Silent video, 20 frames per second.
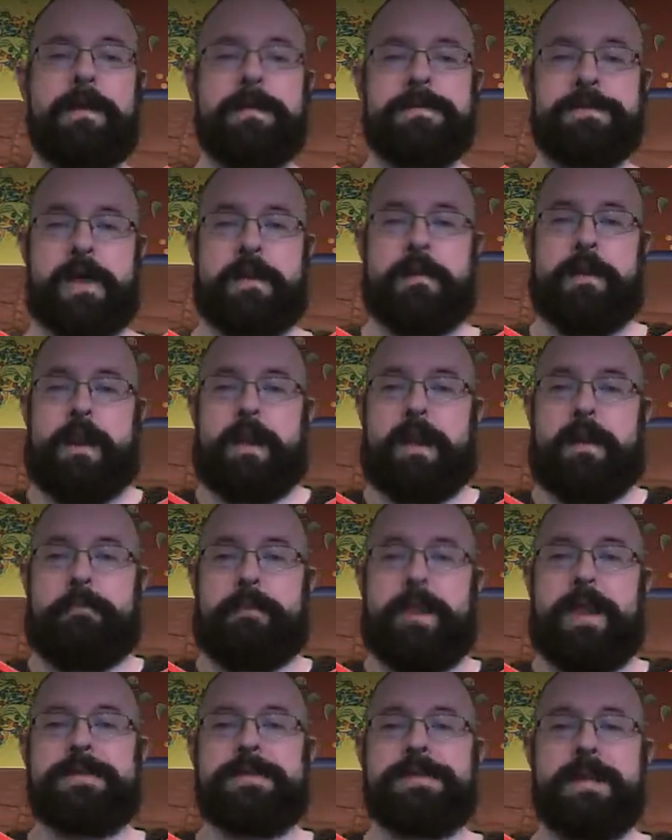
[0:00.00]
Sounded like a
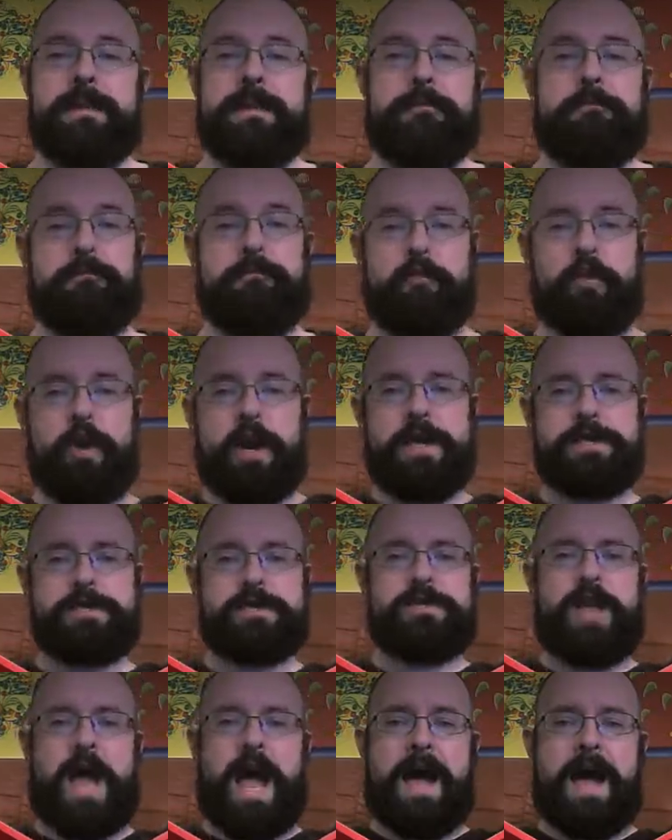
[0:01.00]
blessing. Free
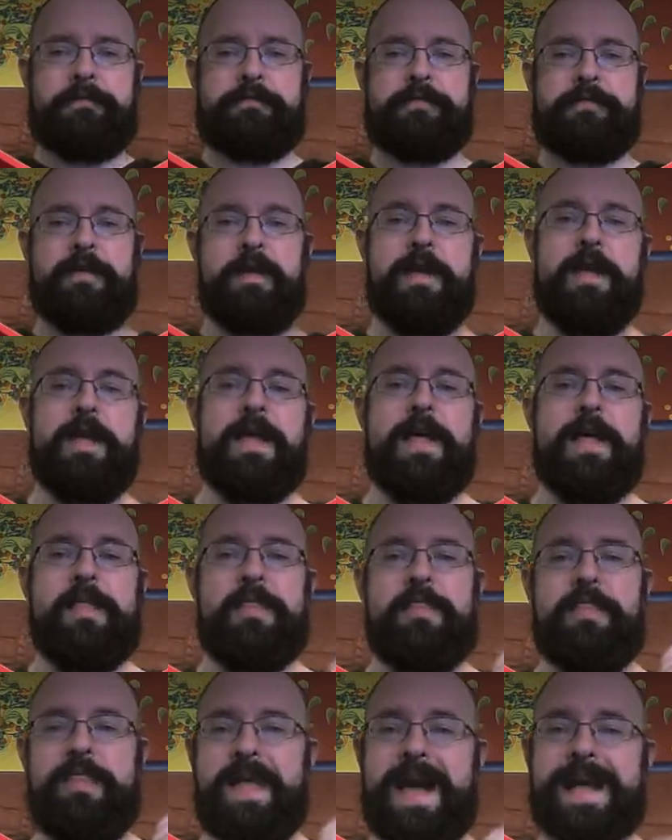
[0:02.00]
stuff!
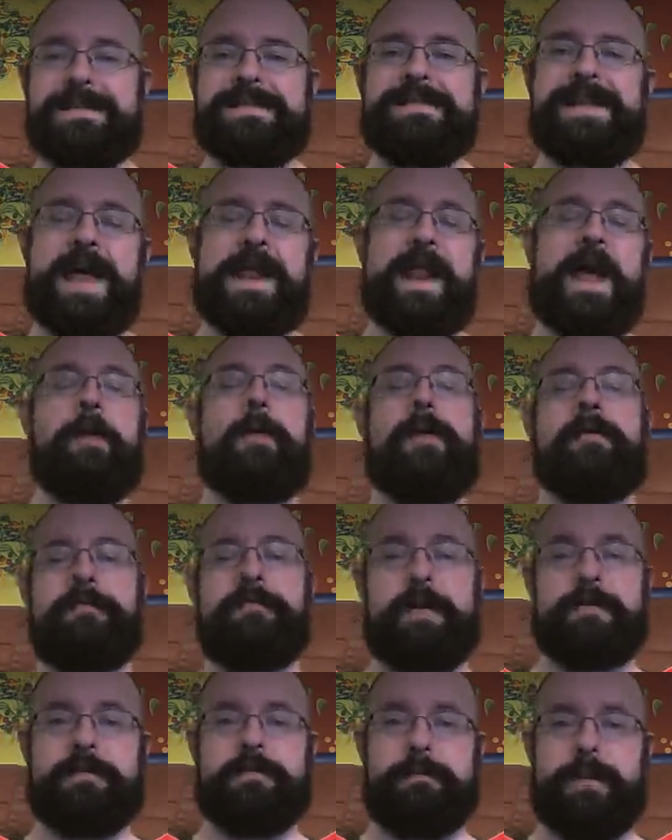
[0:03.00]
That's not how I
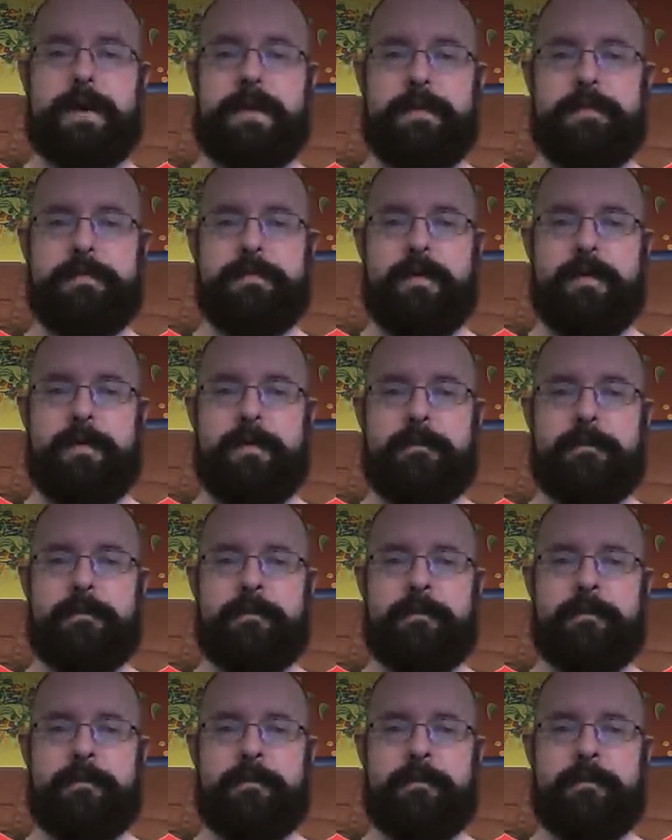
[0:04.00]
felt about it though.